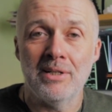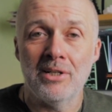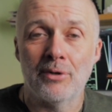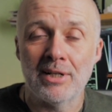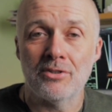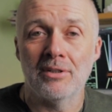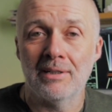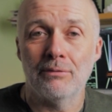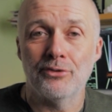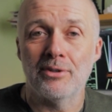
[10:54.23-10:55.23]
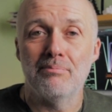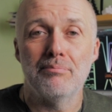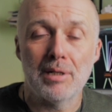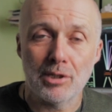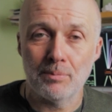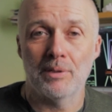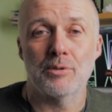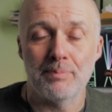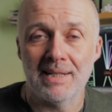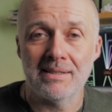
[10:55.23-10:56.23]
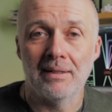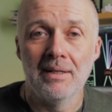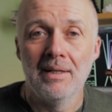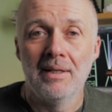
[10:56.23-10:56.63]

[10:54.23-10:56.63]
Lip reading: Your energy levels are much, much better.